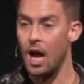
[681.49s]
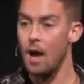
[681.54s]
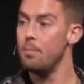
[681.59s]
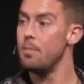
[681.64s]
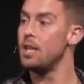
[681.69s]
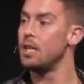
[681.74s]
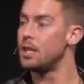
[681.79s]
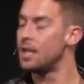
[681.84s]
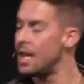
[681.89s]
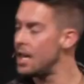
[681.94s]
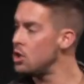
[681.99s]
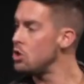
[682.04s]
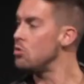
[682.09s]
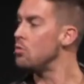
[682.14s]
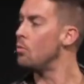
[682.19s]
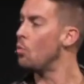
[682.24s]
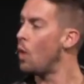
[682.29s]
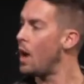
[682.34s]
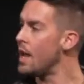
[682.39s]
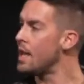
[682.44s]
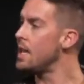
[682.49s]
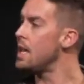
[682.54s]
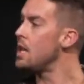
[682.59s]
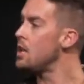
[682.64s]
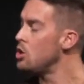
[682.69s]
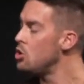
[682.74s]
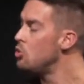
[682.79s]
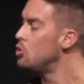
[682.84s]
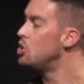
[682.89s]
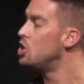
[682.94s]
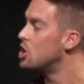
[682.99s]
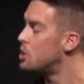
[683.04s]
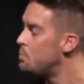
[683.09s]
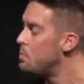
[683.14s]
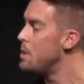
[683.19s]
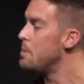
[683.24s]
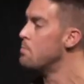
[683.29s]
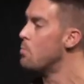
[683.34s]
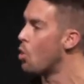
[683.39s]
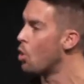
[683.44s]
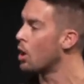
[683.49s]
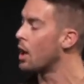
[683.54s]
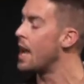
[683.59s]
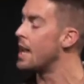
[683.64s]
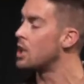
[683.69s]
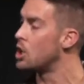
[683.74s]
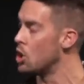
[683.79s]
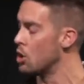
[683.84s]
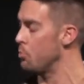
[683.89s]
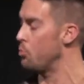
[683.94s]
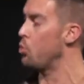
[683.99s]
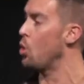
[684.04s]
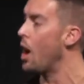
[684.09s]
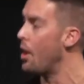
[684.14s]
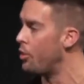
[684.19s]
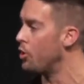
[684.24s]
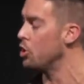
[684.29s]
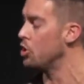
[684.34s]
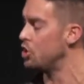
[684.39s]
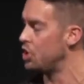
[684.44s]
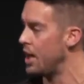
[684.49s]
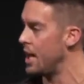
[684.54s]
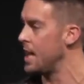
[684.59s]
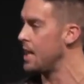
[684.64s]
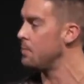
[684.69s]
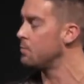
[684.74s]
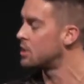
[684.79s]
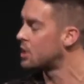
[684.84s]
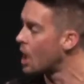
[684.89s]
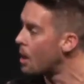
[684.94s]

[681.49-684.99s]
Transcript: I mean, can you, why can't you just be more like your brother, James?